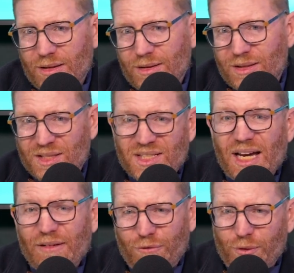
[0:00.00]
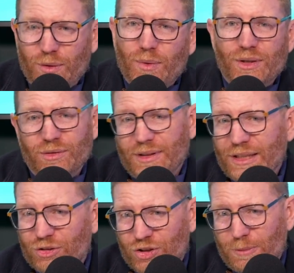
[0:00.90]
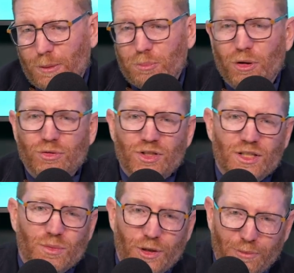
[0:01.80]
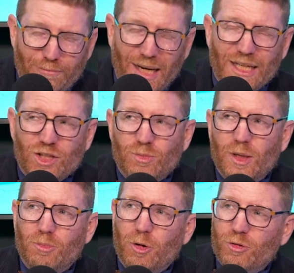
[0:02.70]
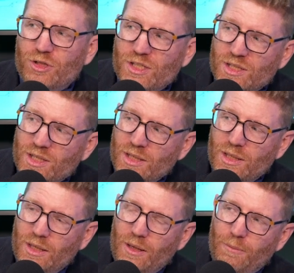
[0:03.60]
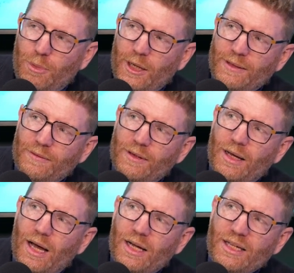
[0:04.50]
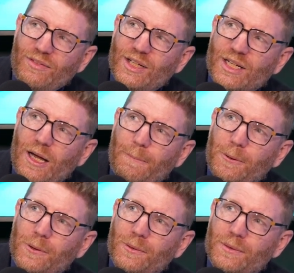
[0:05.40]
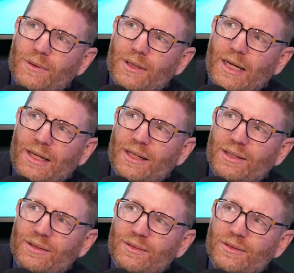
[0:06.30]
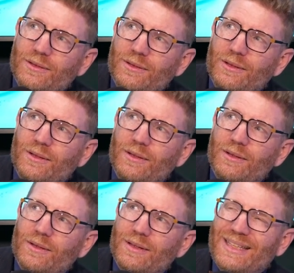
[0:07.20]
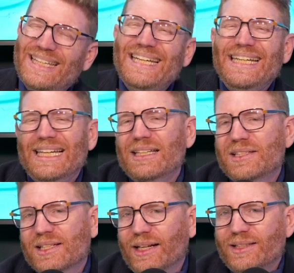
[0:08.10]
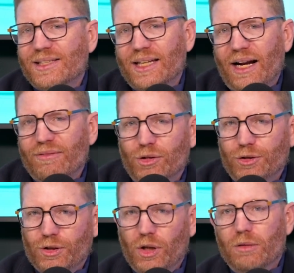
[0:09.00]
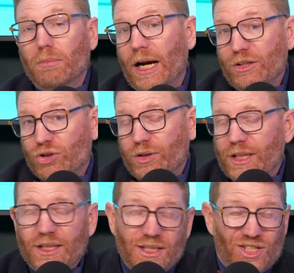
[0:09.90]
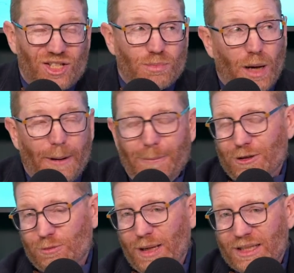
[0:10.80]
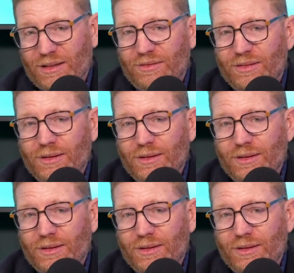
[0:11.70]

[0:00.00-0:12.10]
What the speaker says: deciphering what your leadership approach is, what your management approach is. But I'll give you a couple kind of key insights that I've learned along my journey, and this is just my perspective.